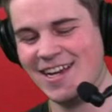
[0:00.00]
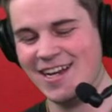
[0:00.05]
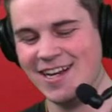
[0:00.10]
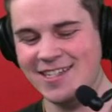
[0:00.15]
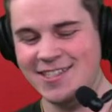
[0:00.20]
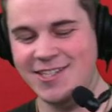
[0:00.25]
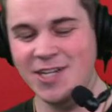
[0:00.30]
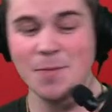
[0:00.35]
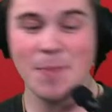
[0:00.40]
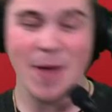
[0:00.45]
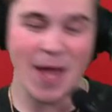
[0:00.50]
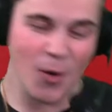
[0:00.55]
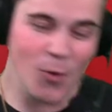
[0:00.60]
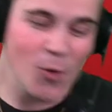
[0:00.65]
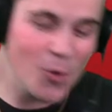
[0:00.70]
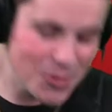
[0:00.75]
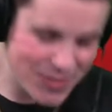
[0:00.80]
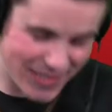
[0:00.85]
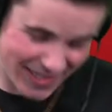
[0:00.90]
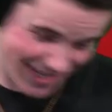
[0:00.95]
Chidobe
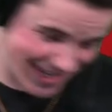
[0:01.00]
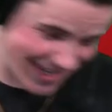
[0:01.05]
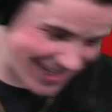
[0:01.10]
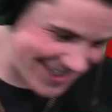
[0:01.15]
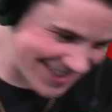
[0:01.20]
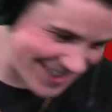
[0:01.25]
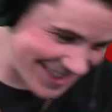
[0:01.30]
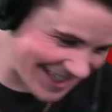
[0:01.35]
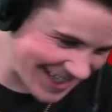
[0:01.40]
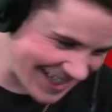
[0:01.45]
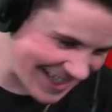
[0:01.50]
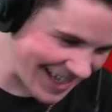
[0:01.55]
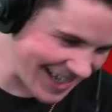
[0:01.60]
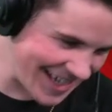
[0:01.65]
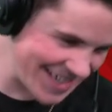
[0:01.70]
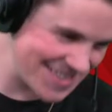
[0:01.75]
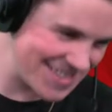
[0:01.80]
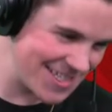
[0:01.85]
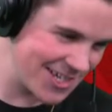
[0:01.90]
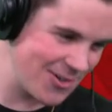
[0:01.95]
Awuzie
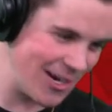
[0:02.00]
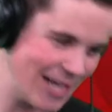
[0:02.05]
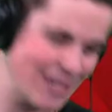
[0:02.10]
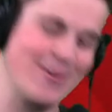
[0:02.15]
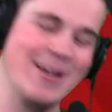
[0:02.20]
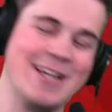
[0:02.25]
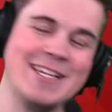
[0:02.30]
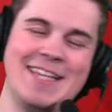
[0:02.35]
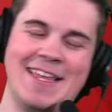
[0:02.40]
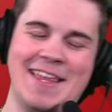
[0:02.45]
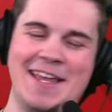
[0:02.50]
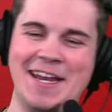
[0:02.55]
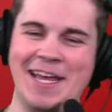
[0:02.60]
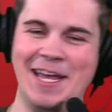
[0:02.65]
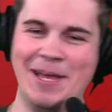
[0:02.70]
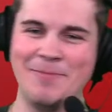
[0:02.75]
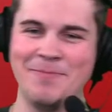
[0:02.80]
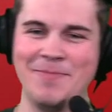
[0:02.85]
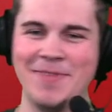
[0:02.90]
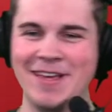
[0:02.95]
is the correct way to say that
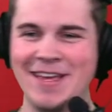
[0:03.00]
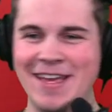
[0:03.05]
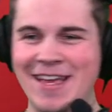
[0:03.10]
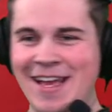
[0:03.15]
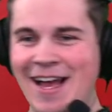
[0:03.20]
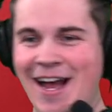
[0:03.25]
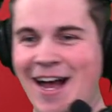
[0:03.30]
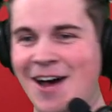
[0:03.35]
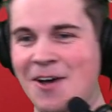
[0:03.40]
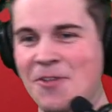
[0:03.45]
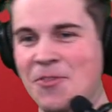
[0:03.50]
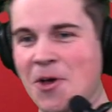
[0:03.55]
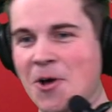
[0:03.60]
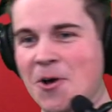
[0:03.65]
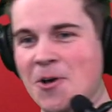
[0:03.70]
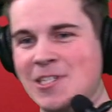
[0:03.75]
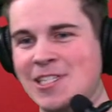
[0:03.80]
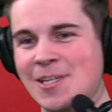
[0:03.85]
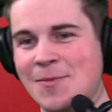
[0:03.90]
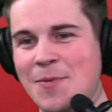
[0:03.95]
name.
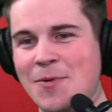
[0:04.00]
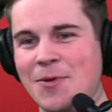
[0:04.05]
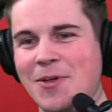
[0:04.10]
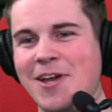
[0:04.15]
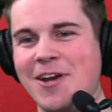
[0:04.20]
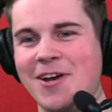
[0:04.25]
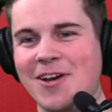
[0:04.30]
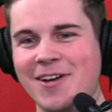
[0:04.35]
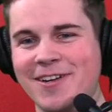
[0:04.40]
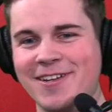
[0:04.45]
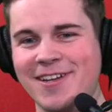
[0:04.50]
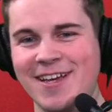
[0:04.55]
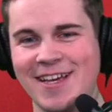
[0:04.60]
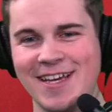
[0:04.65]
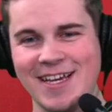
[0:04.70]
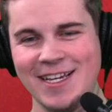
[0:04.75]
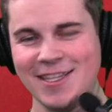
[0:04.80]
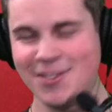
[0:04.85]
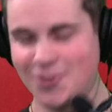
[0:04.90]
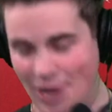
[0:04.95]
Although some people here
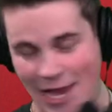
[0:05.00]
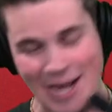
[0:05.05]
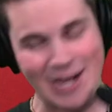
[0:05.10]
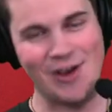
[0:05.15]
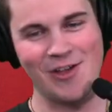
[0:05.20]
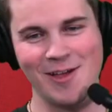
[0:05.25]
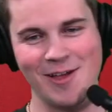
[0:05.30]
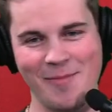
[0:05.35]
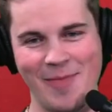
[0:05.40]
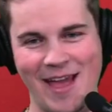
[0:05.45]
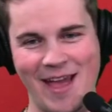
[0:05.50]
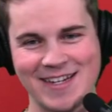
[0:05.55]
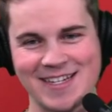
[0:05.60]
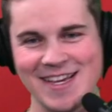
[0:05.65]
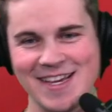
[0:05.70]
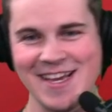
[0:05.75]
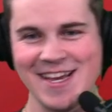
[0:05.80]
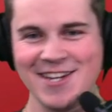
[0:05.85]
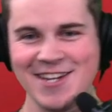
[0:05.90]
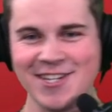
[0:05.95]
do not call him that.
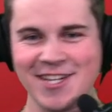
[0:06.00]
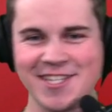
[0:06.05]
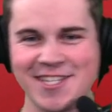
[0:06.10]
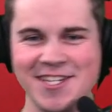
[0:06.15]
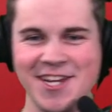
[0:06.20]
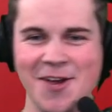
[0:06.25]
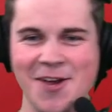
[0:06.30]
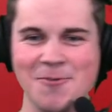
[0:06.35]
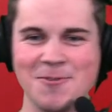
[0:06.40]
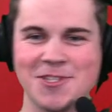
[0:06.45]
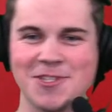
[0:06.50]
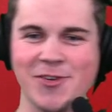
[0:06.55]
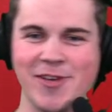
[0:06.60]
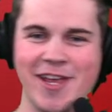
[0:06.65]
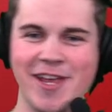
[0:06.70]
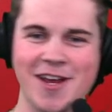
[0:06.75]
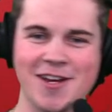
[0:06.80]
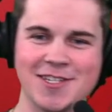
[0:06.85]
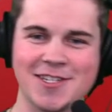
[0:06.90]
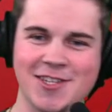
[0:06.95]
Justin Jones, 3
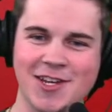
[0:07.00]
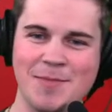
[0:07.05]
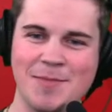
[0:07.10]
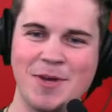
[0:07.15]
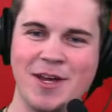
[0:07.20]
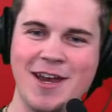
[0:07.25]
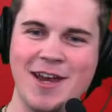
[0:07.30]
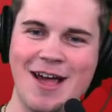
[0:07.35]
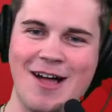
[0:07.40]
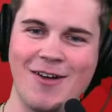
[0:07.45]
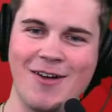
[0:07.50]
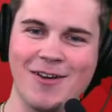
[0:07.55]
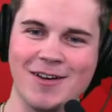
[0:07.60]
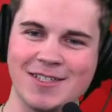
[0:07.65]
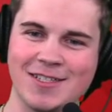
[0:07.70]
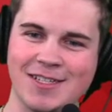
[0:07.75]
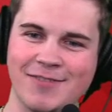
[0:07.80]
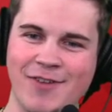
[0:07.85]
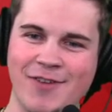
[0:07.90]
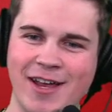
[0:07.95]
years, $30
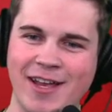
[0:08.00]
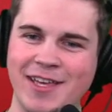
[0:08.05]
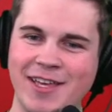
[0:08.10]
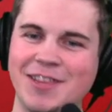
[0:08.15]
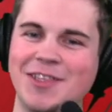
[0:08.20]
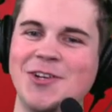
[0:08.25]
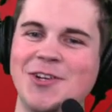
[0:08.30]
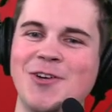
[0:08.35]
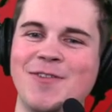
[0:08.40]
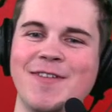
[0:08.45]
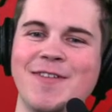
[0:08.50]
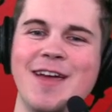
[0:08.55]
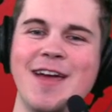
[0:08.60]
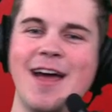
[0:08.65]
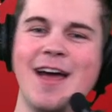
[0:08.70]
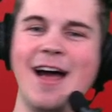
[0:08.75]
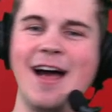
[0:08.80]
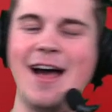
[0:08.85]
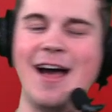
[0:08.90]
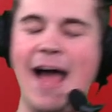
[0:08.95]
million. Frankie Louvre.
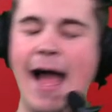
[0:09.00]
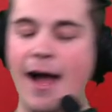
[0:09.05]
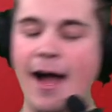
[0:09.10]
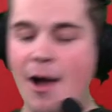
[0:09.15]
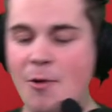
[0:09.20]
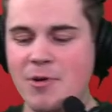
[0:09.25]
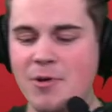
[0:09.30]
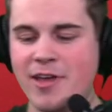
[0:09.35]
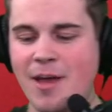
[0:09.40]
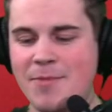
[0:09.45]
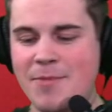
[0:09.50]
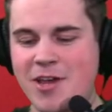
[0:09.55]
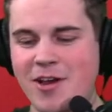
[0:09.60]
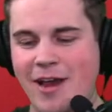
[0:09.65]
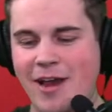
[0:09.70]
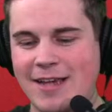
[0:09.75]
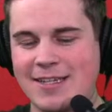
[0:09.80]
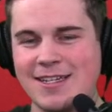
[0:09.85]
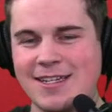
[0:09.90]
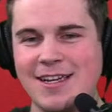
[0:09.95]
I'm
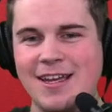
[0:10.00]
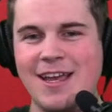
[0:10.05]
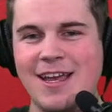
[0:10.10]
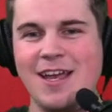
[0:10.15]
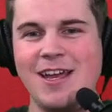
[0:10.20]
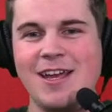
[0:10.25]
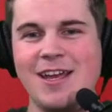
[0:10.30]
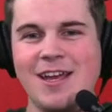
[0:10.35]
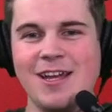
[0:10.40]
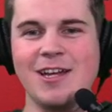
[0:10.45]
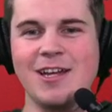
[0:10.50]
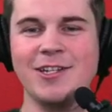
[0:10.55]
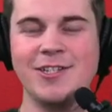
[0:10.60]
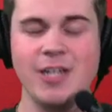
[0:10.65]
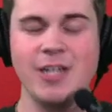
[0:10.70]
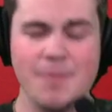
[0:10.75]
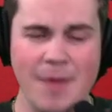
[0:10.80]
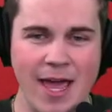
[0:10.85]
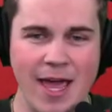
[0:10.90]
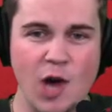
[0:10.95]
curious.
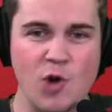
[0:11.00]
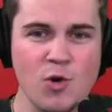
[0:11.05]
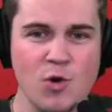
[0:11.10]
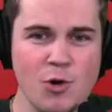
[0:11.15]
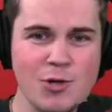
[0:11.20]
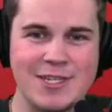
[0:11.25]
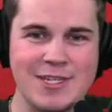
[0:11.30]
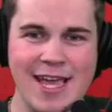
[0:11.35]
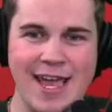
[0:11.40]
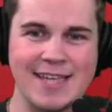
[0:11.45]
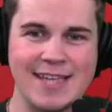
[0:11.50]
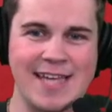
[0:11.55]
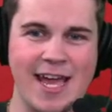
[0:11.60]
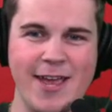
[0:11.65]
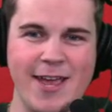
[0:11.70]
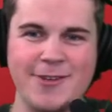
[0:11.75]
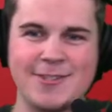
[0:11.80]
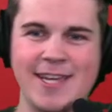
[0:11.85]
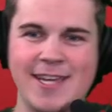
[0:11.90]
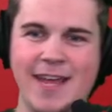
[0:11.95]
Chidobe Awuzie is how
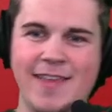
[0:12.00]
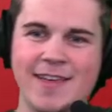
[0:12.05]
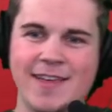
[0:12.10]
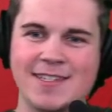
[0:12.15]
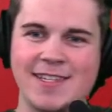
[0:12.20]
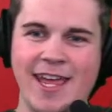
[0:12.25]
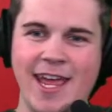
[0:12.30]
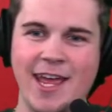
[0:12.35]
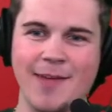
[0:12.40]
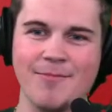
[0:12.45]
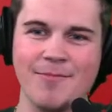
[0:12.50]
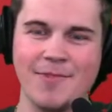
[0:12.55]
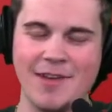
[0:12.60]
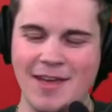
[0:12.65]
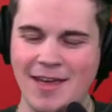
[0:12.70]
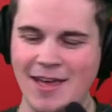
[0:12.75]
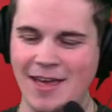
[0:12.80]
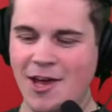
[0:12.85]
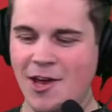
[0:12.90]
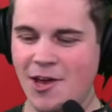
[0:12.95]
you say this name.
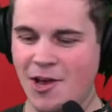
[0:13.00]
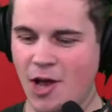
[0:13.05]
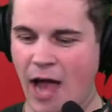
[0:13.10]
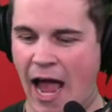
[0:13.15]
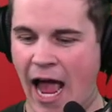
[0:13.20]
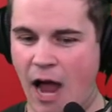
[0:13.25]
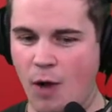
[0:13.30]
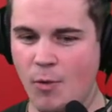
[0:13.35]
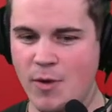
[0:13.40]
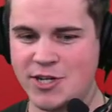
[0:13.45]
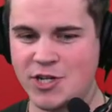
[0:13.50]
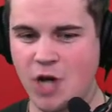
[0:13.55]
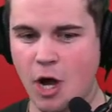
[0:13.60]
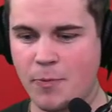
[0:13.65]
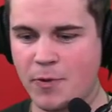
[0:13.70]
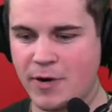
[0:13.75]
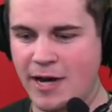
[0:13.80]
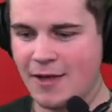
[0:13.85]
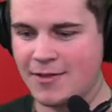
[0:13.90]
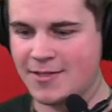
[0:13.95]
How would y'all
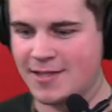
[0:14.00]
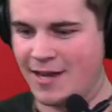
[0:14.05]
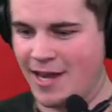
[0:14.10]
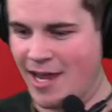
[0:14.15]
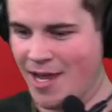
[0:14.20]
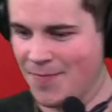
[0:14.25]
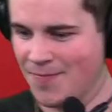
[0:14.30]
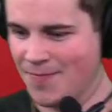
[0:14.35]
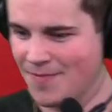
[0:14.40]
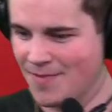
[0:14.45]
pronounce the name?